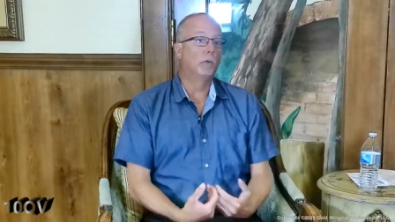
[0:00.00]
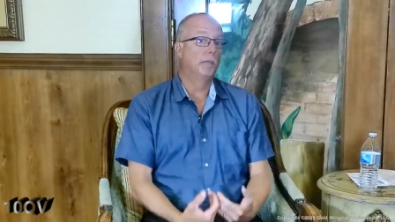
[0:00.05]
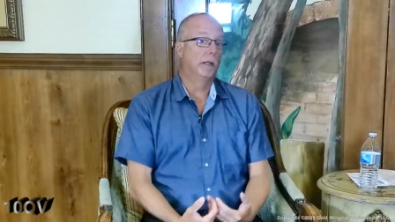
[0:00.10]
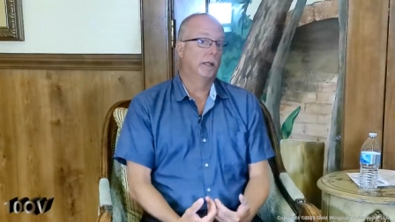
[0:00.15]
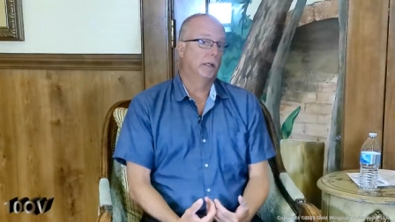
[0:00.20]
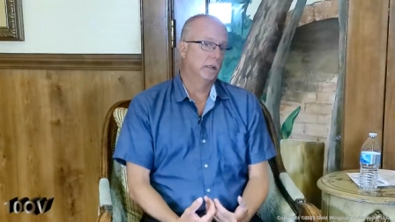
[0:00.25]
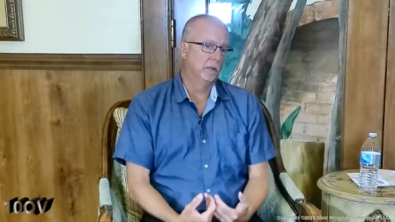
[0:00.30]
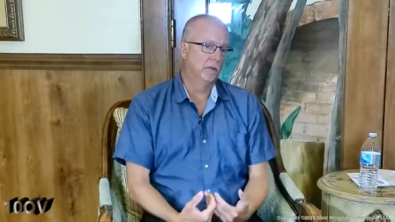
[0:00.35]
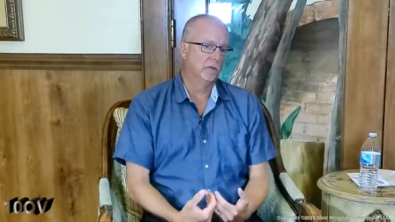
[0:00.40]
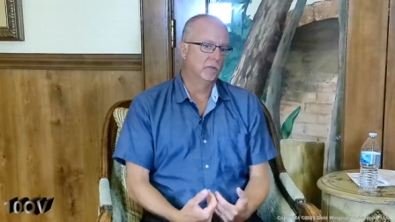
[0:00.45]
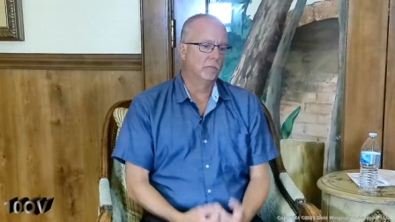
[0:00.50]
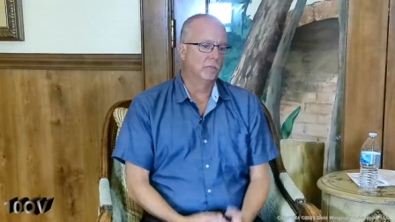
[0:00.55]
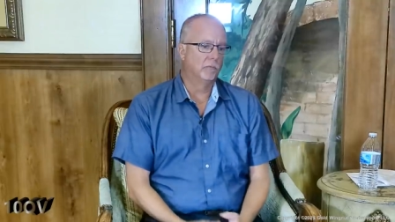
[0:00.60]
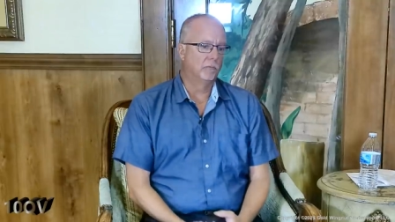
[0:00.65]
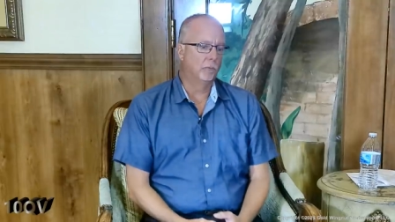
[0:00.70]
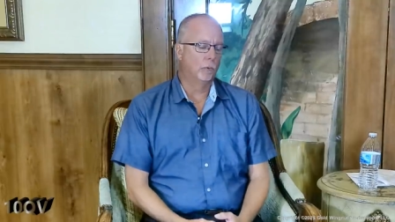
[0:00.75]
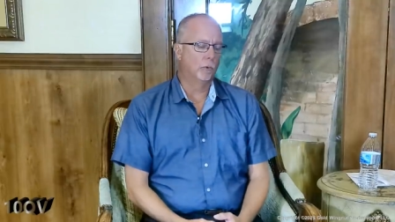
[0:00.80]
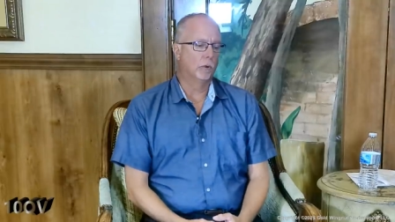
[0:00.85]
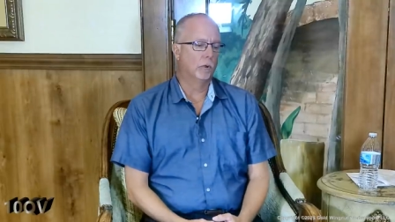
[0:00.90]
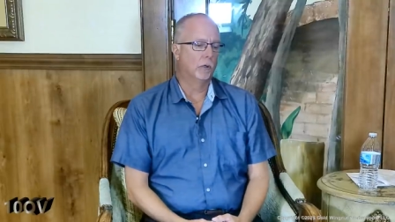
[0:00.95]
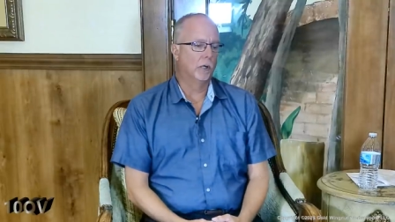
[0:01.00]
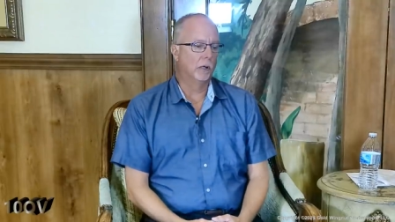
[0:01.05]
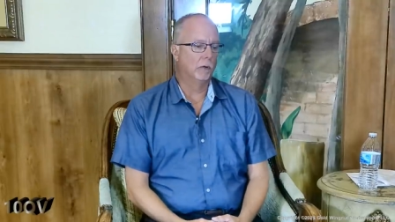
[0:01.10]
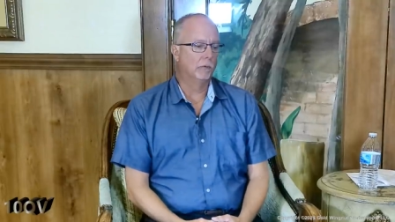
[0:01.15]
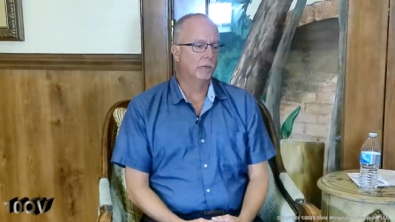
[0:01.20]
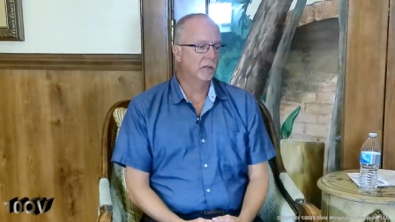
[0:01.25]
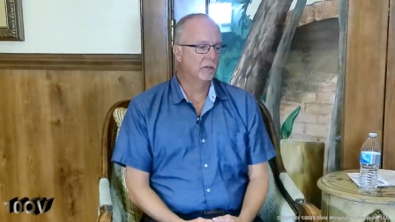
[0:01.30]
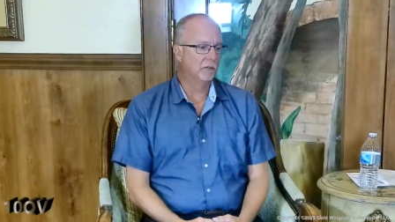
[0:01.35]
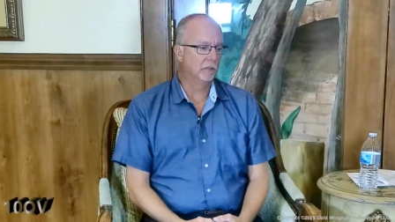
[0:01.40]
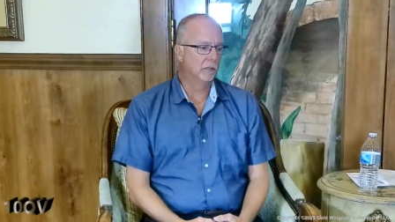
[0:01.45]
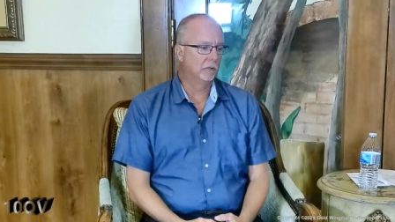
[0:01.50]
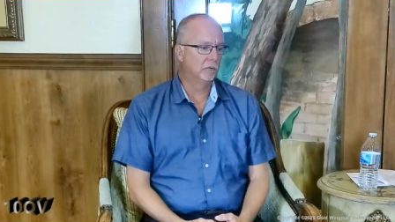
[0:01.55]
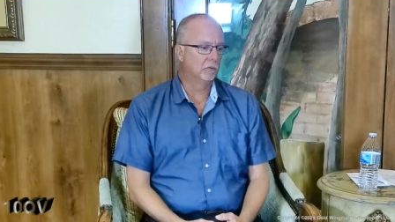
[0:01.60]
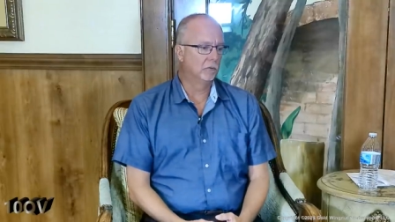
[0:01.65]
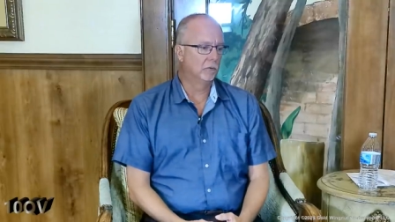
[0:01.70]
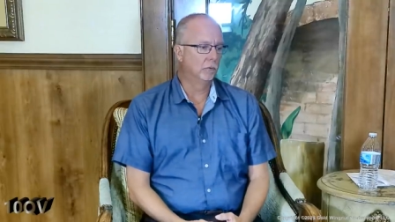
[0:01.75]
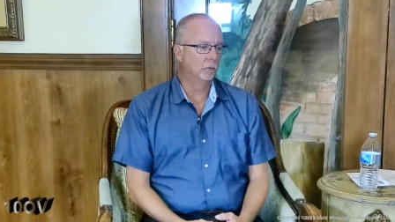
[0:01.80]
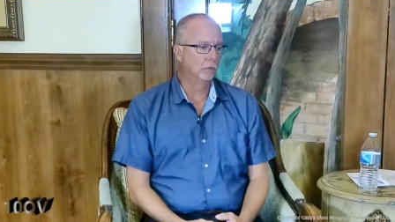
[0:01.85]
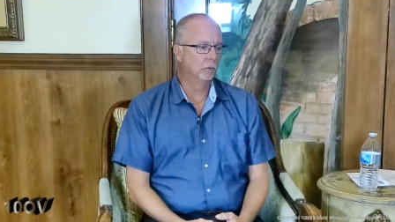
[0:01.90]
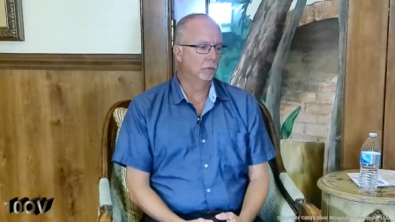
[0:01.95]
mechanism for our residents
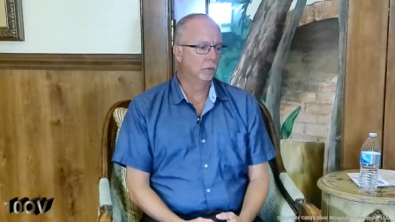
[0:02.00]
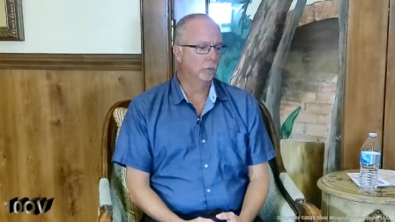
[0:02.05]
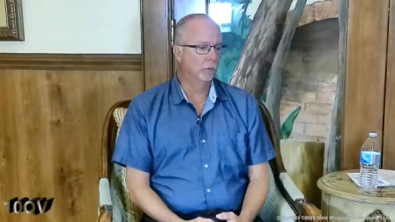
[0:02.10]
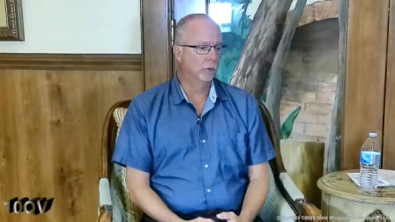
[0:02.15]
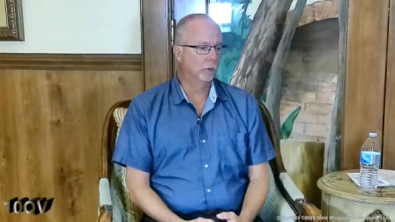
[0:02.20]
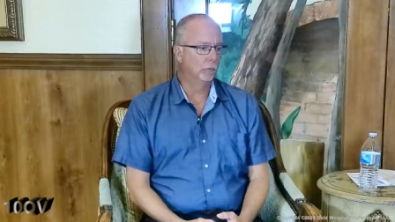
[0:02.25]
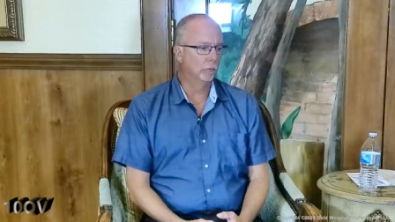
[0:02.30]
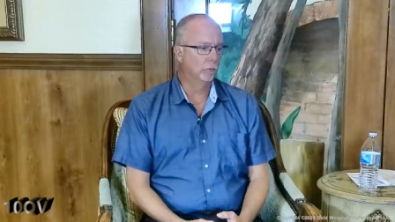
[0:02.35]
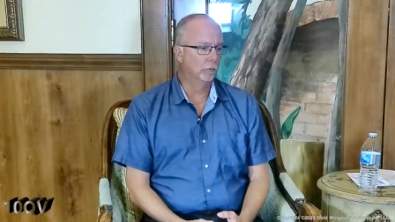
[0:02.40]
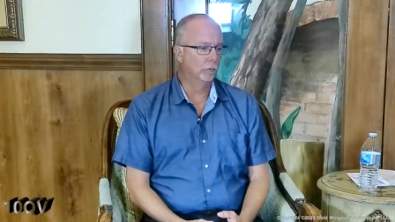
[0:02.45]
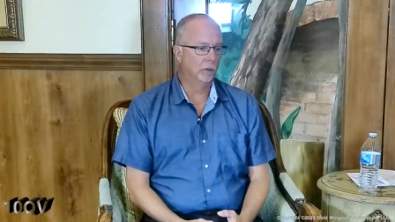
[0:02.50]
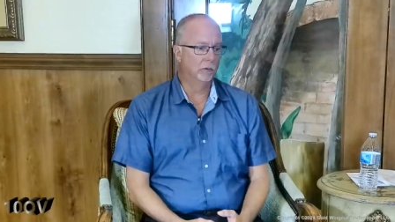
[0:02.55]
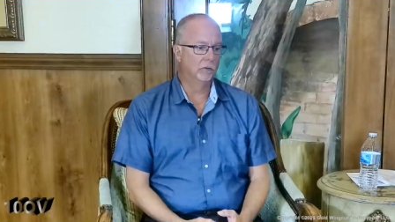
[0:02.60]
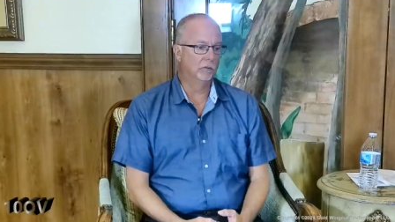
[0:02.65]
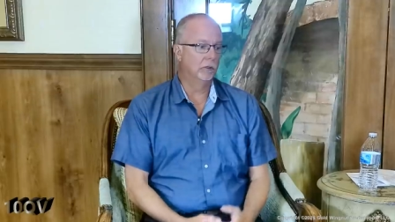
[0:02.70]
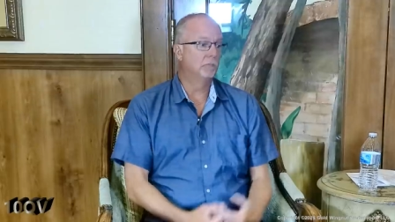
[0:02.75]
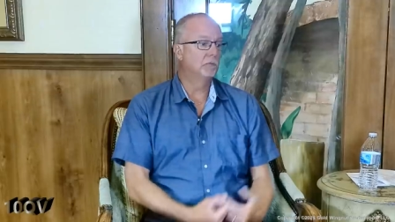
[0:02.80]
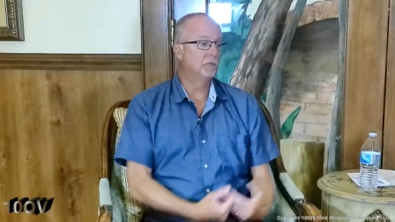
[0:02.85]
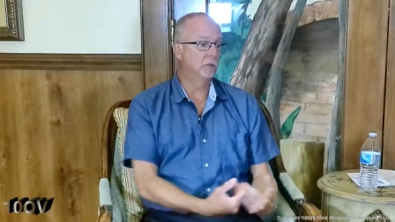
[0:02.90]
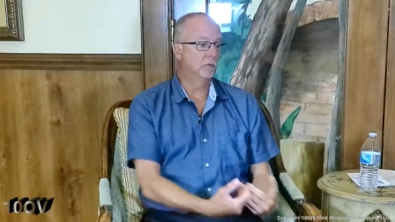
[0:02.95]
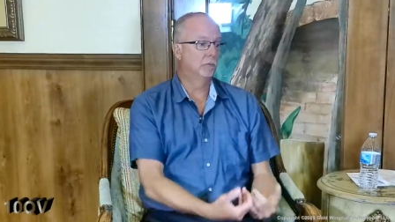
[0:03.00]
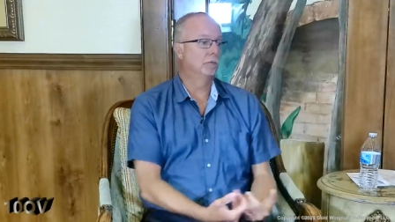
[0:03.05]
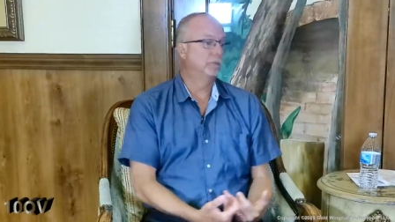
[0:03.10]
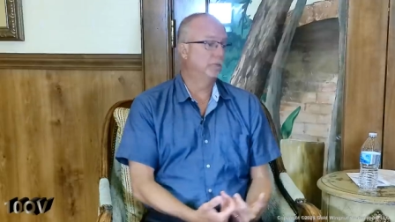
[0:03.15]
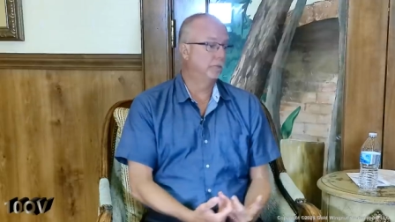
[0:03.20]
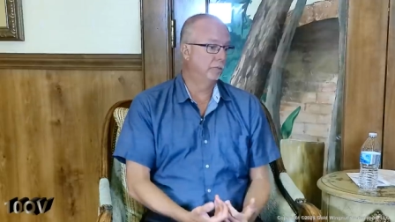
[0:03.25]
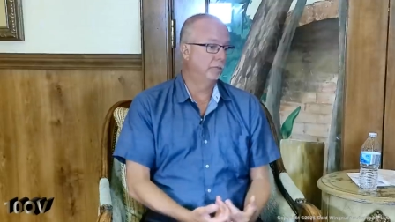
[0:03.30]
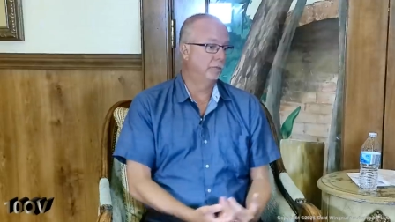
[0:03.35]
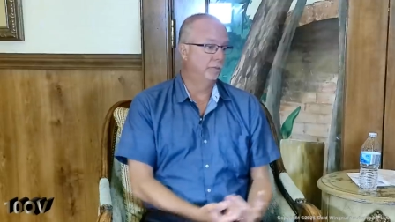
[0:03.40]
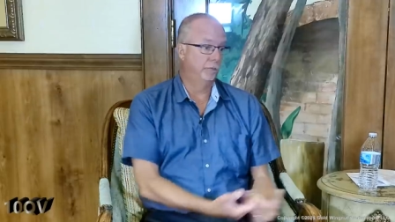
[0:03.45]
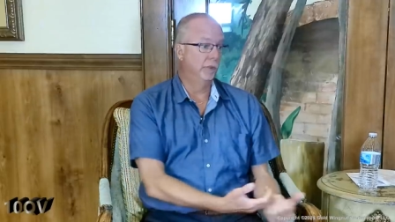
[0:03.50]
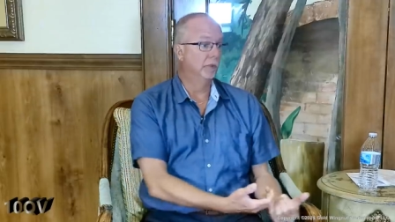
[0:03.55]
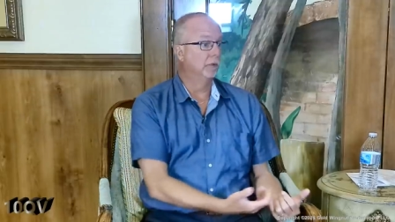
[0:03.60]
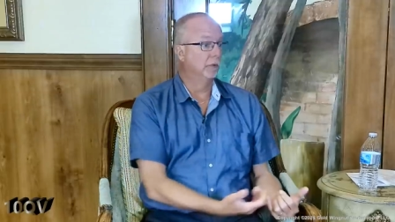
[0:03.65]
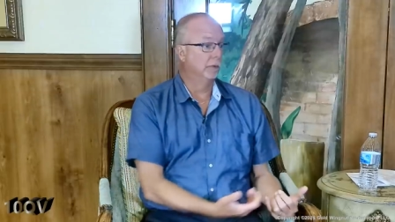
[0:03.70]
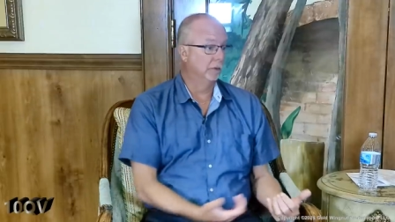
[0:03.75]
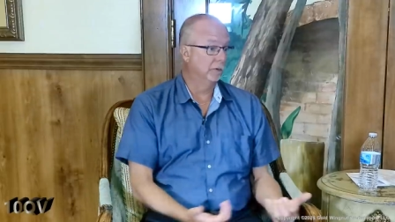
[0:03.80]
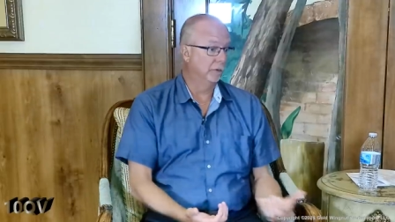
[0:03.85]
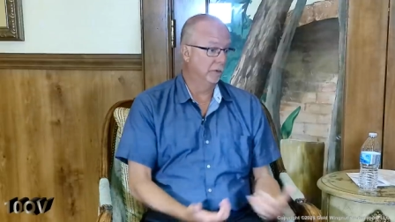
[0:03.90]
who, in some sense, were fear.